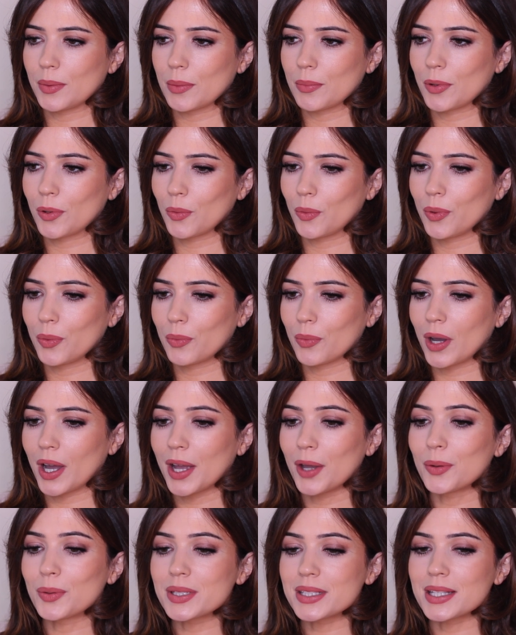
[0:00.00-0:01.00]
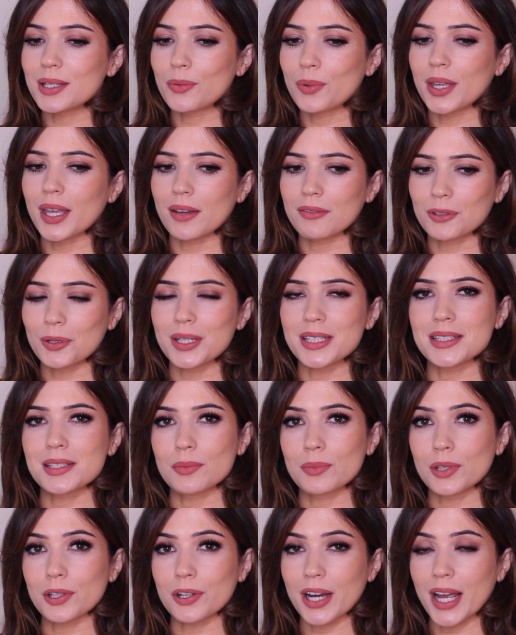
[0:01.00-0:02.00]
member, I always think we have quite
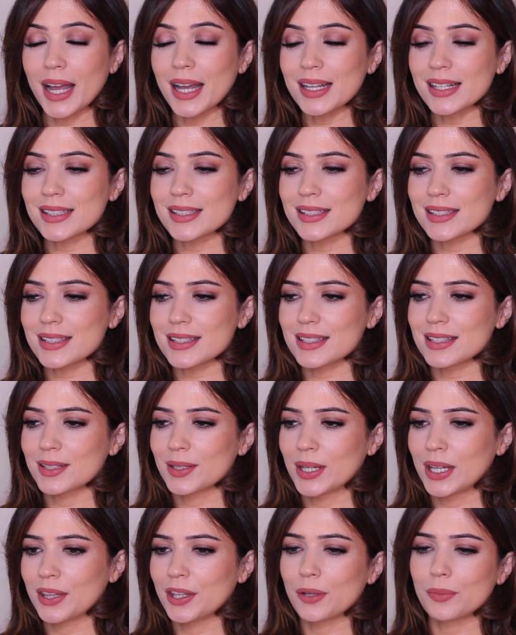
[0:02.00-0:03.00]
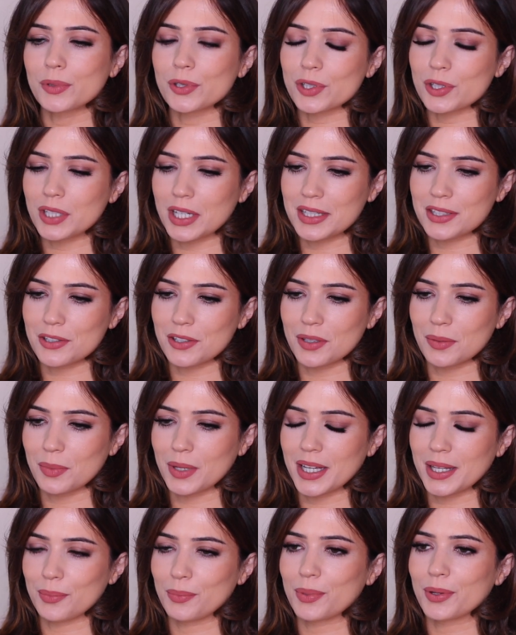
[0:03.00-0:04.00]
similar hands they're much nicer than
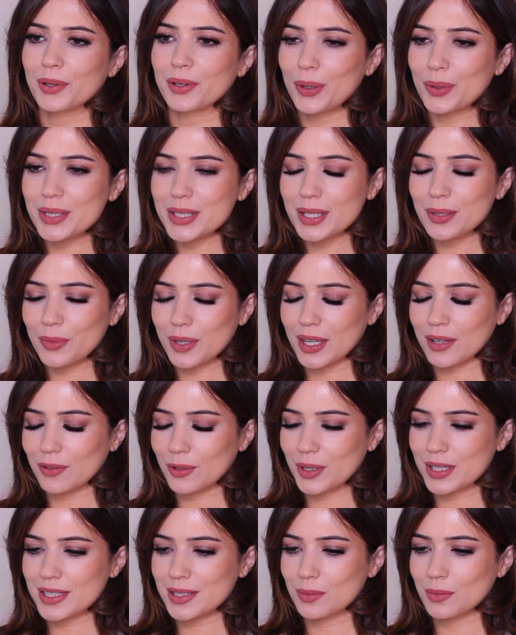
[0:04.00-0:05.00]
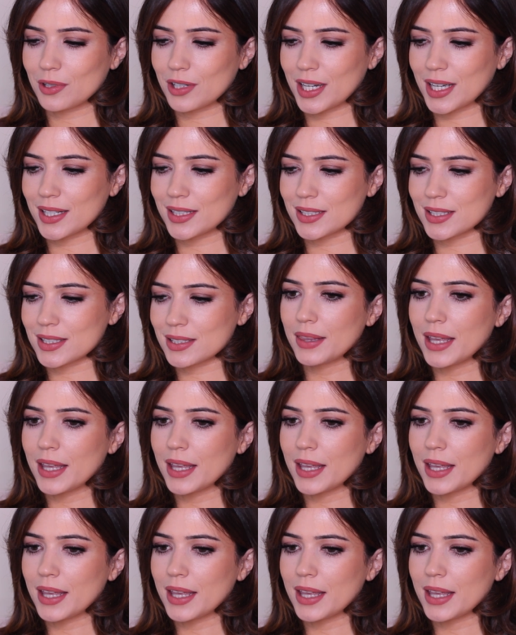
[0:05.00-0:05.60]
mine, but I always think we have quite similar hands.